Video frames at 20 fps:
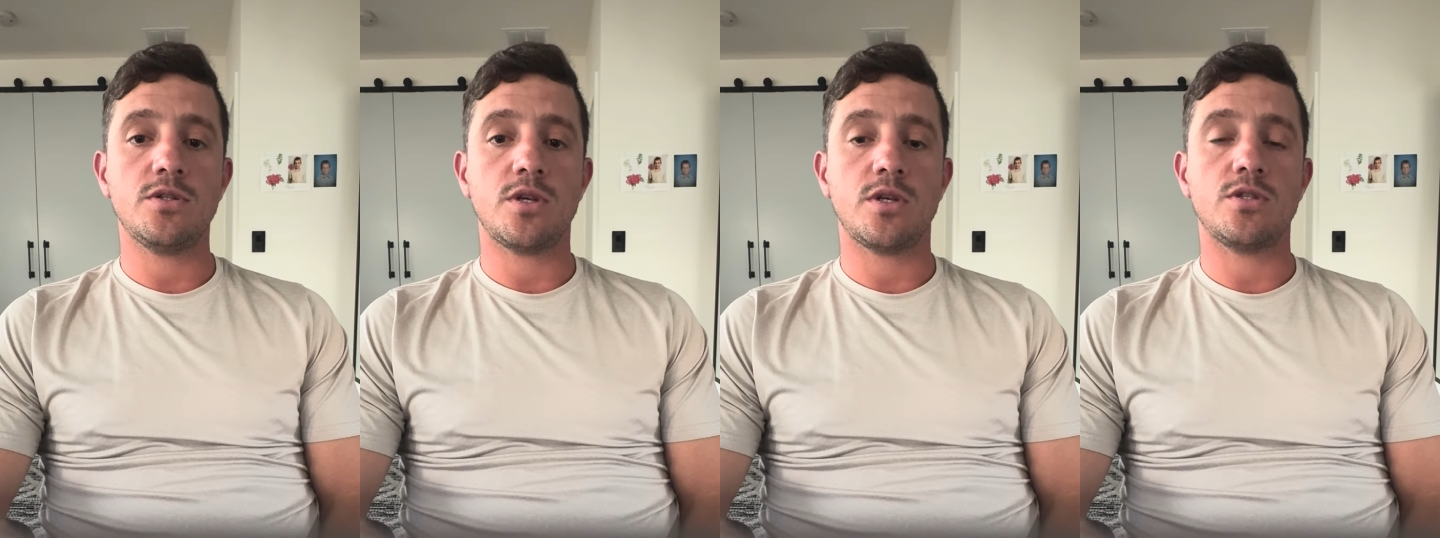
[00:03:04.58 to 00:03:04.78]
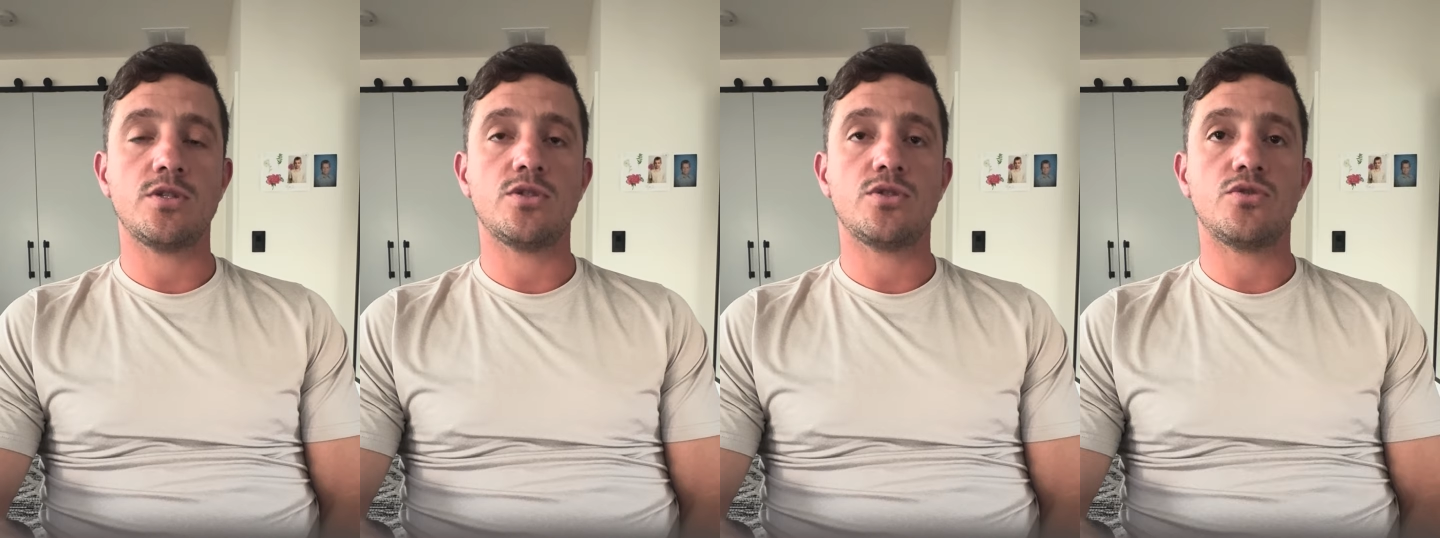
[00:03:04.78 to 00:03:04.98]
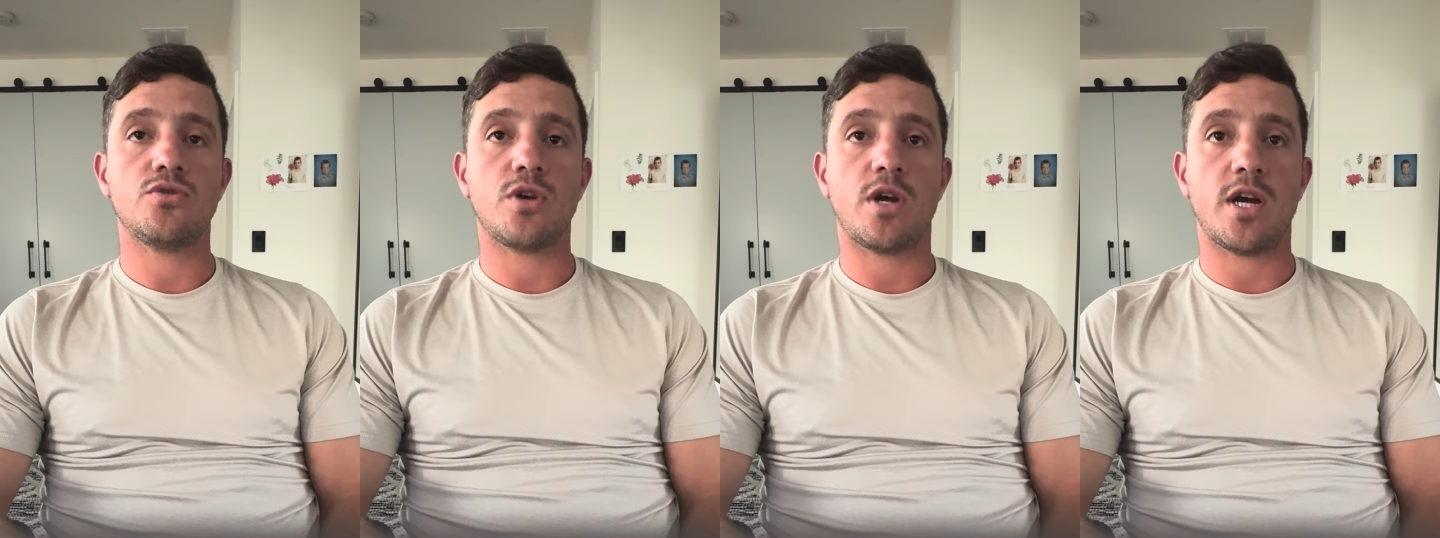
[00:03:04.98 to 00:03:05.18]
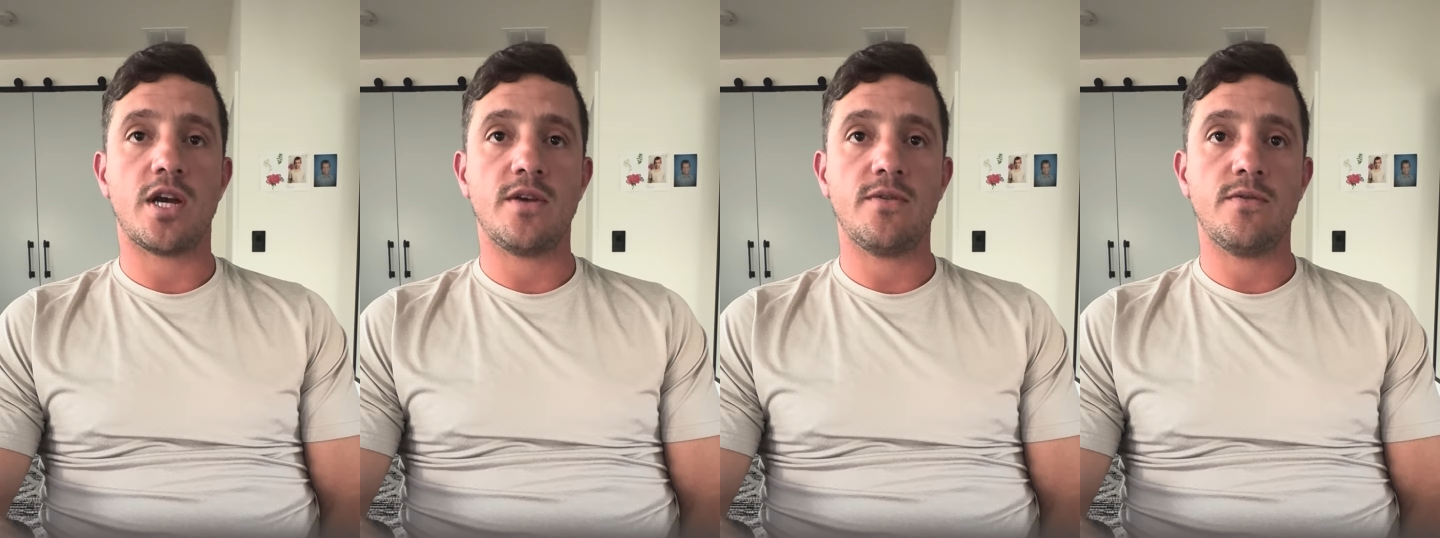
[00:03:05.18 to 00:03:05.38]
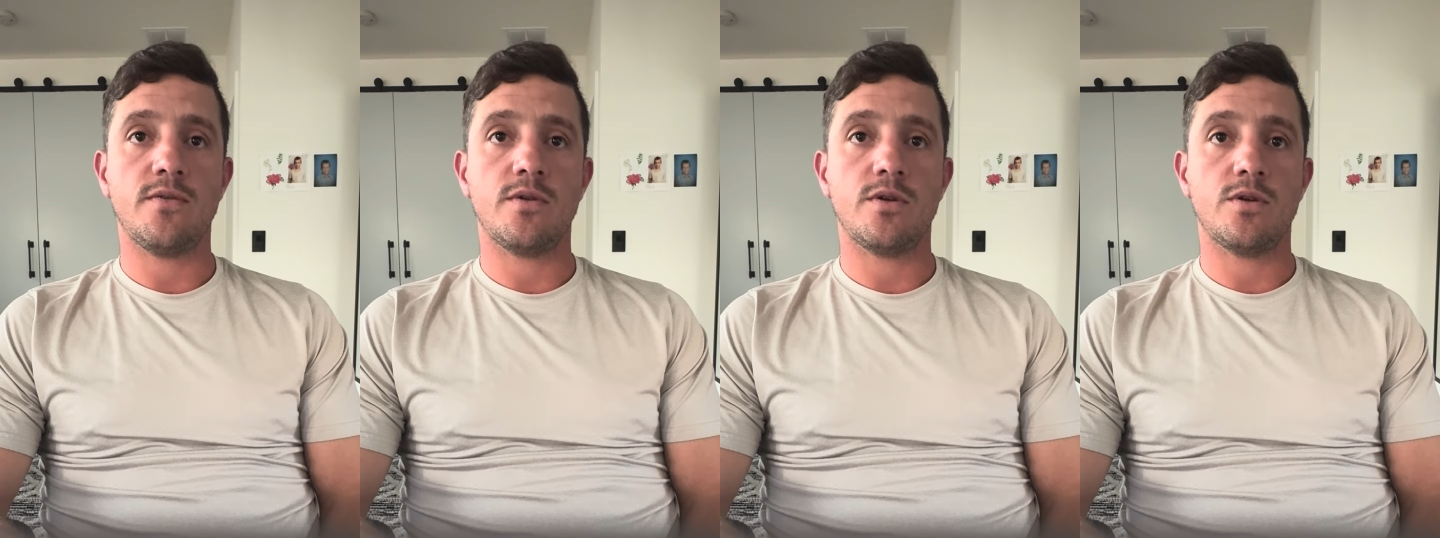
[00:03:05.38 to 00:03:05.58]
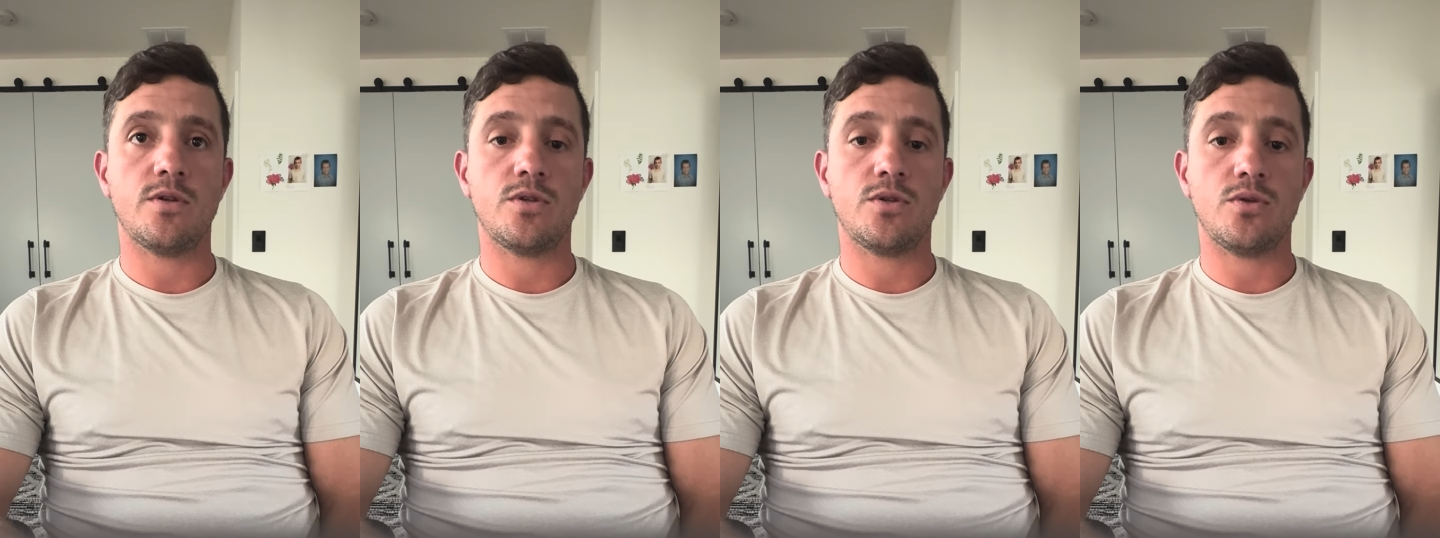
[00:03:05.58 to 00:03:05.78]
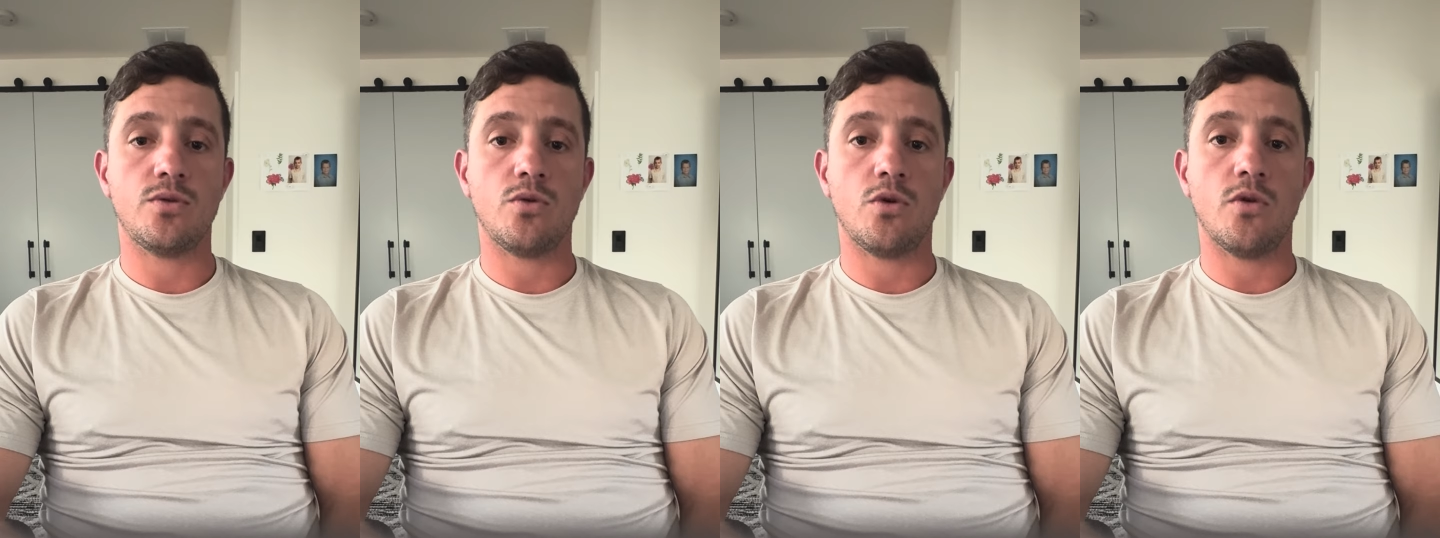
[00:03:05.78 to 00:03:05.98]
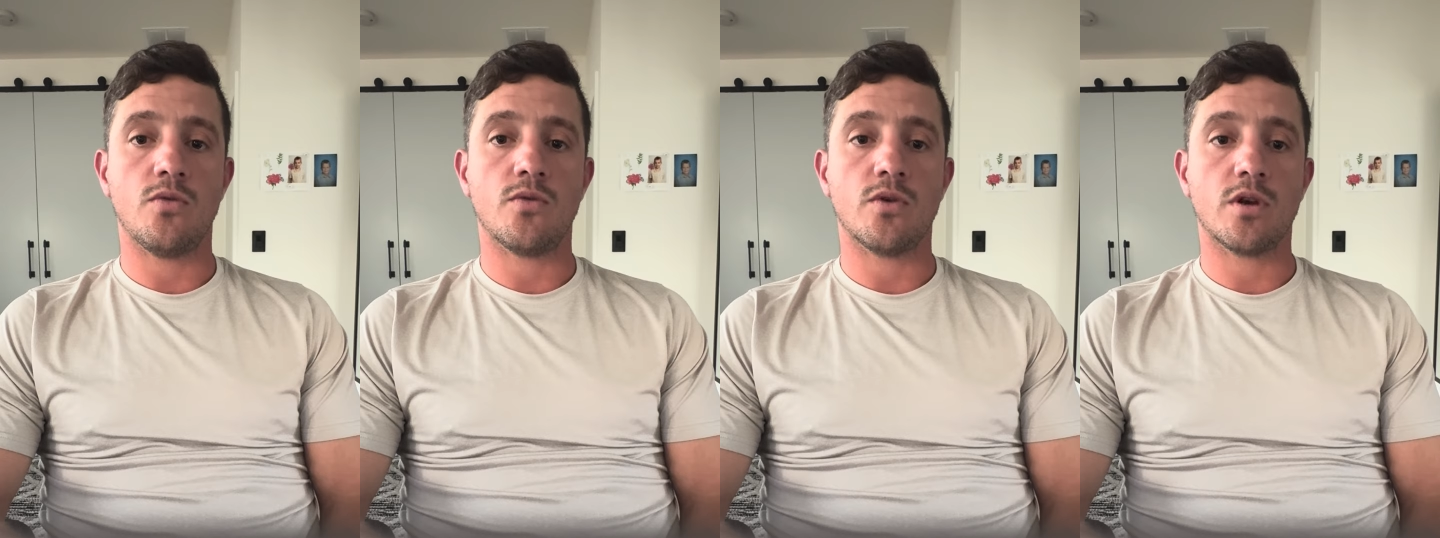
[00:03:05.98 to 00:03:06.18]
and strive
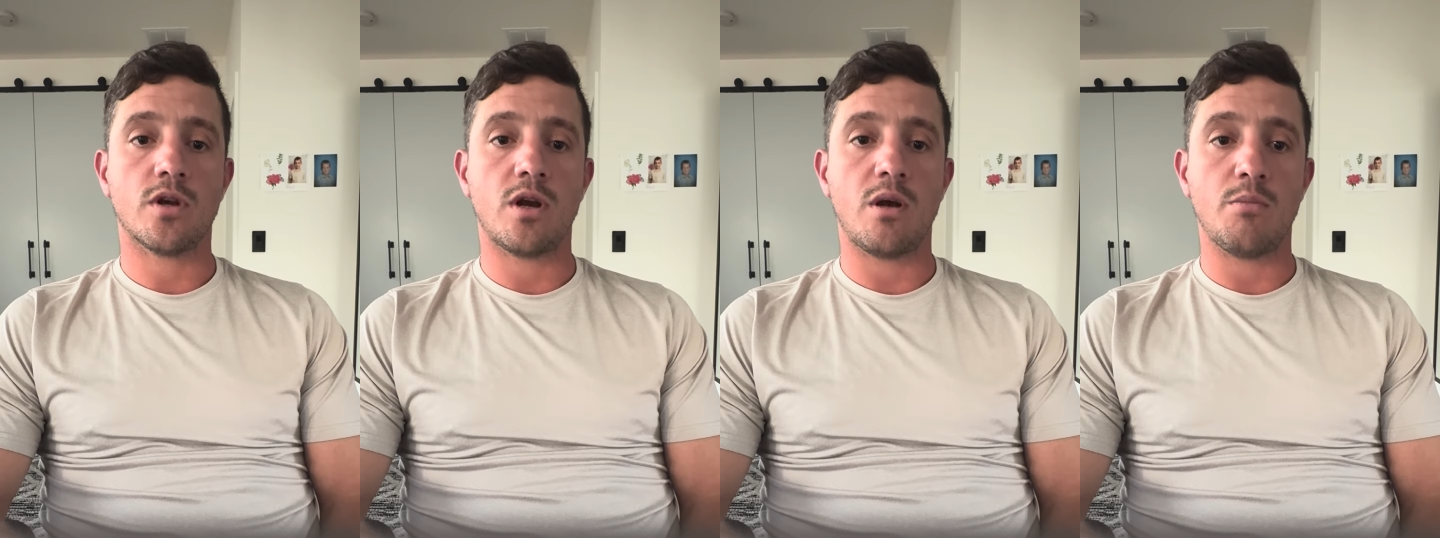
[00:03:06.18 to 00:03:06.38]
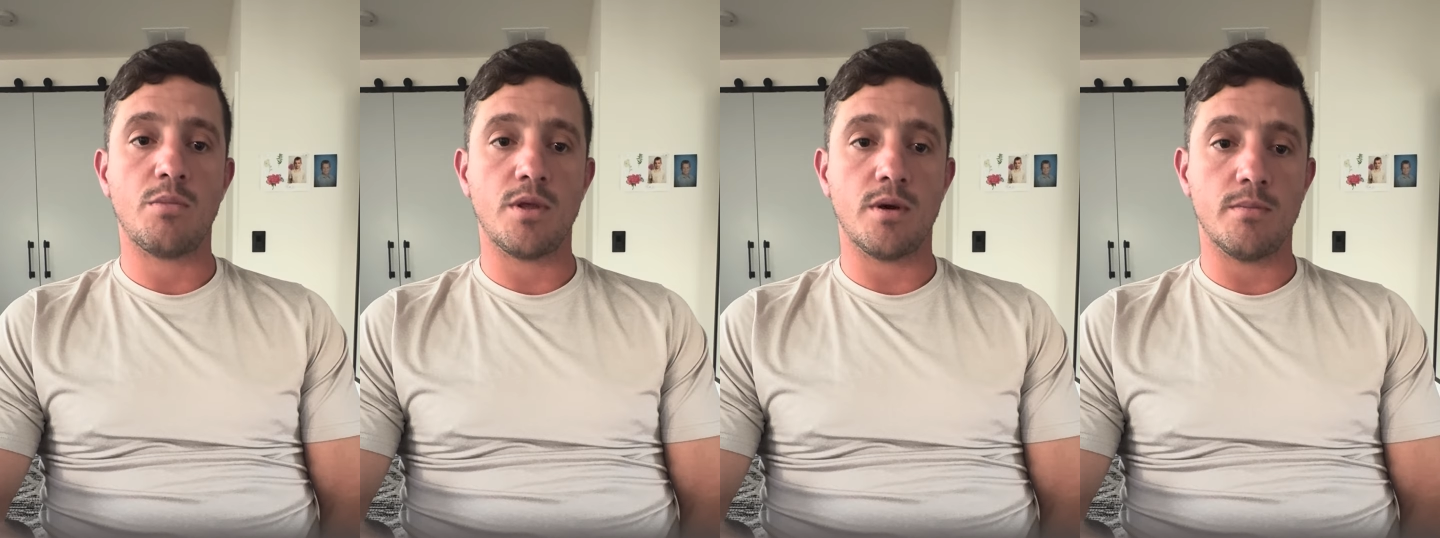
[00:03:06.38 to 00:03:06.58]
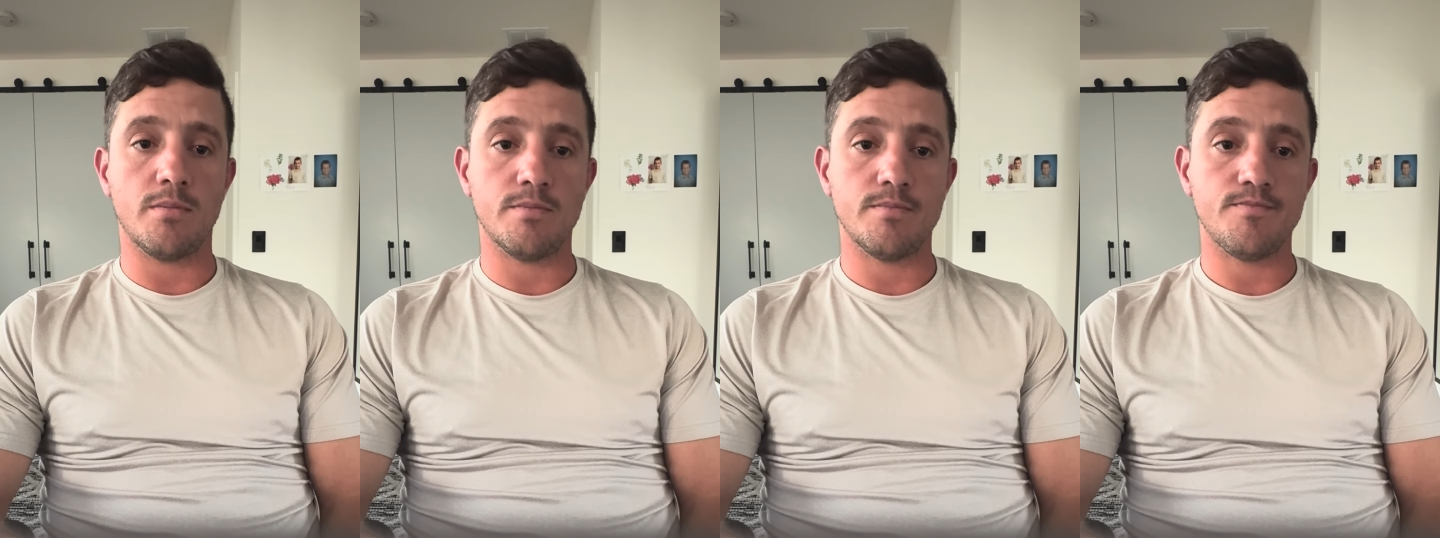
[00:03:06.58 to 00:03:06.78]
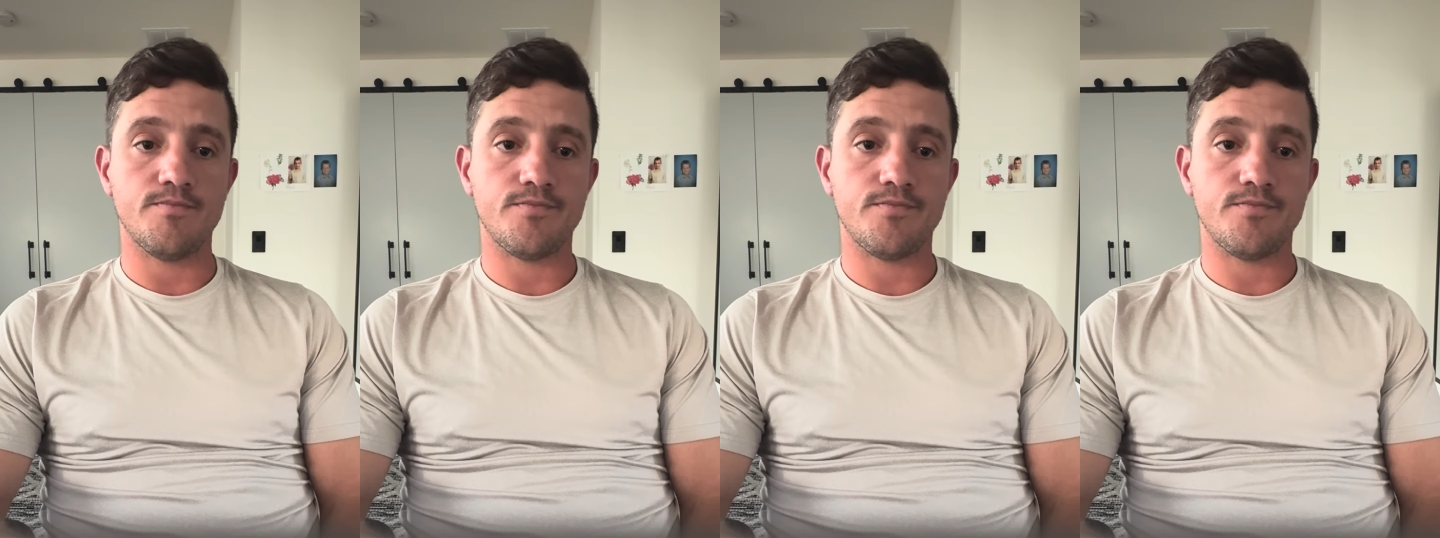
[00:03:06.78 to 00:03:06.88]
to overcome them.